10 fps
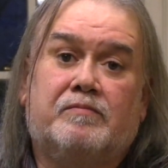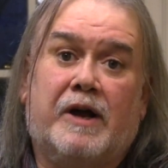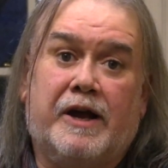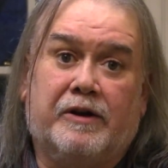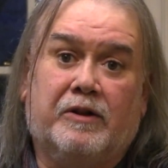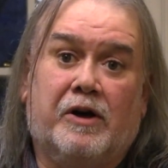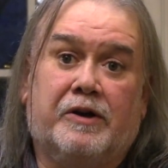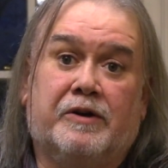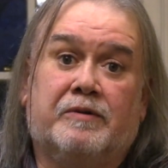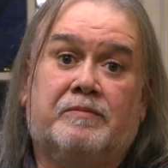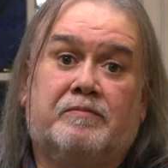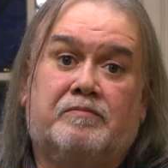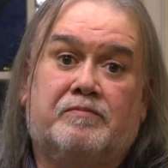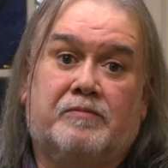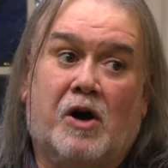had a lot of
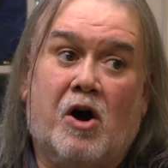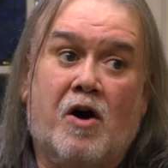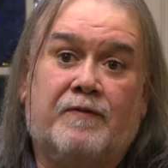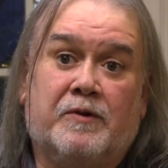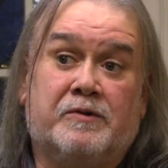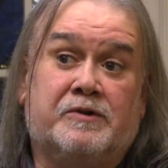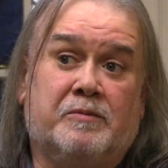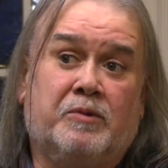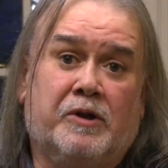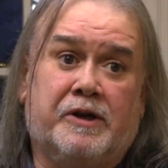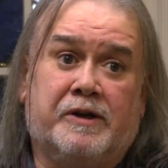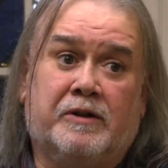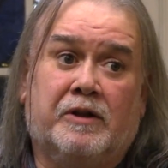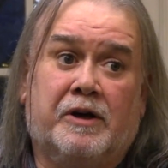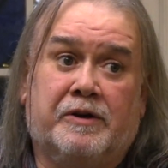offers to play in a
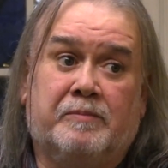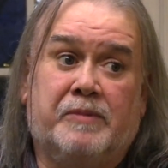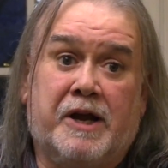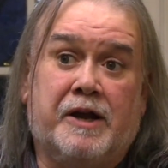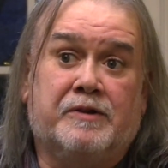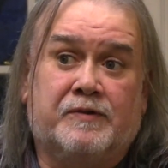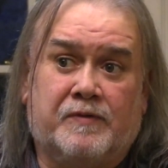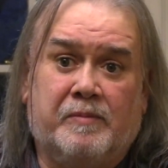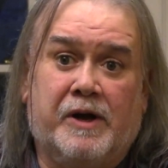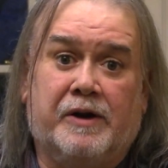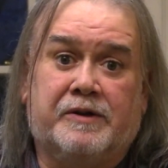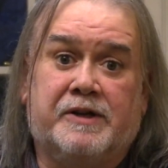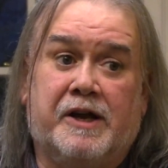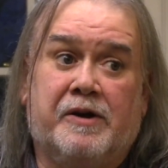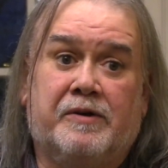lot of bands from out of
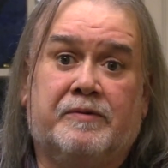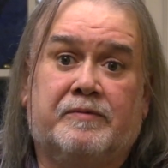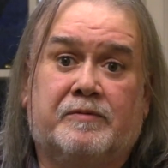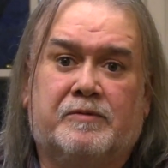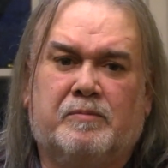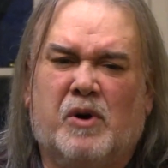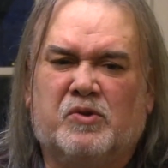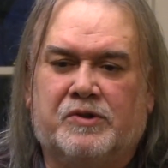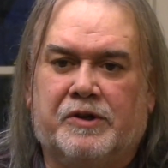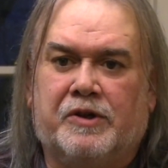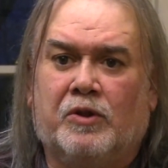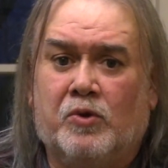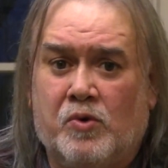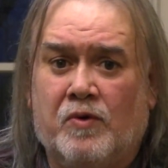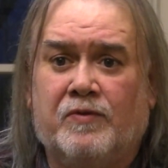town, mostly
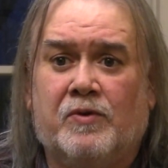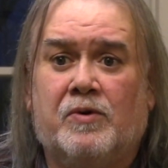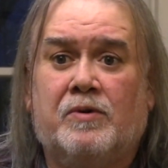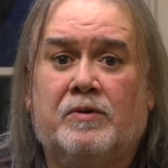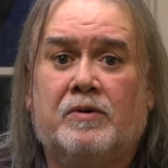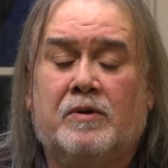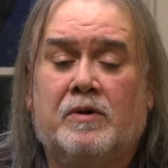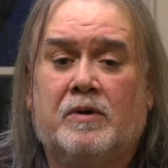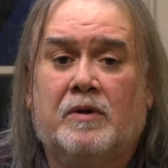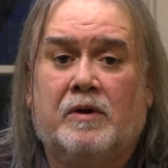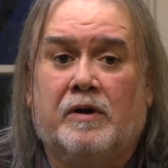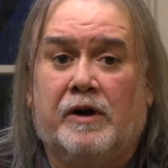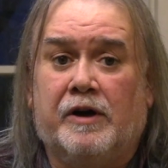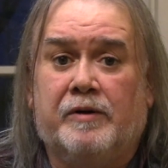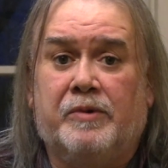Louisville.
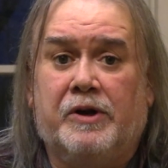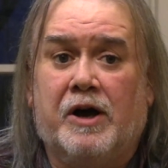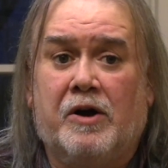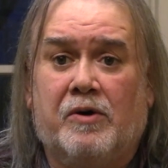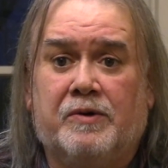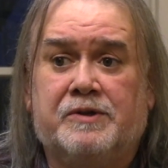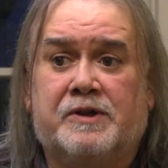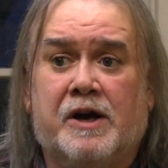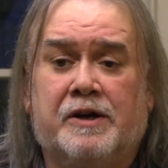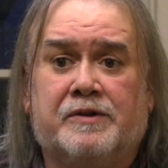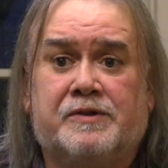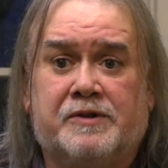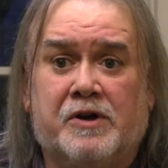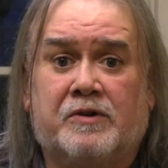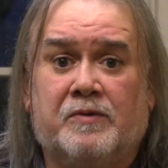But I always kind of
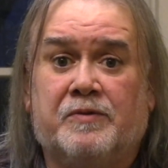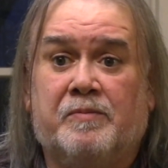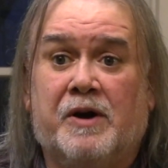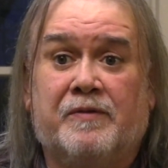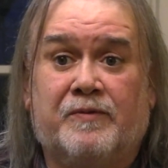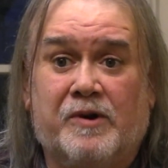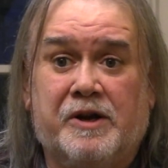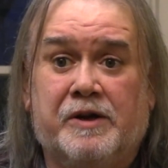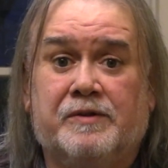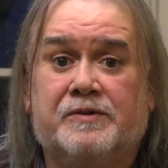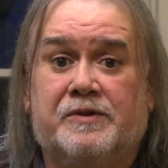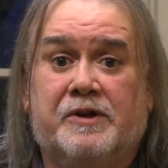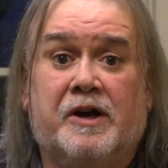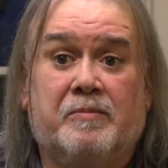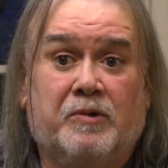stuck with my friends
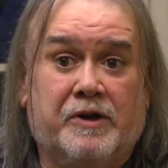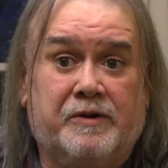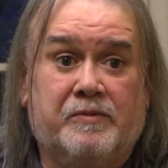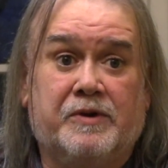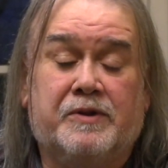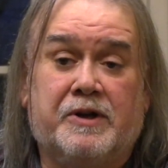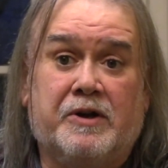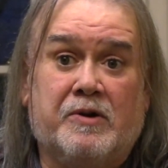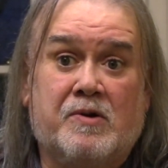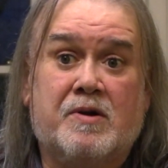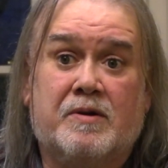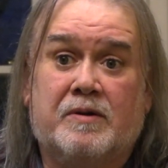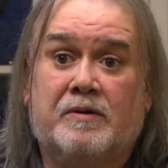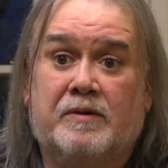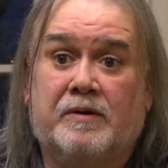that I played with here.
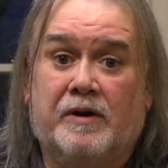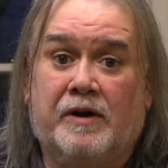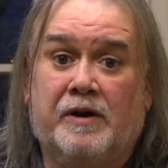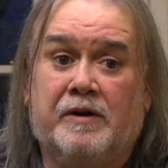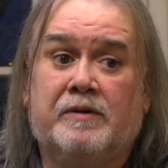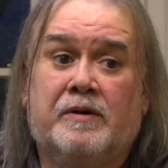I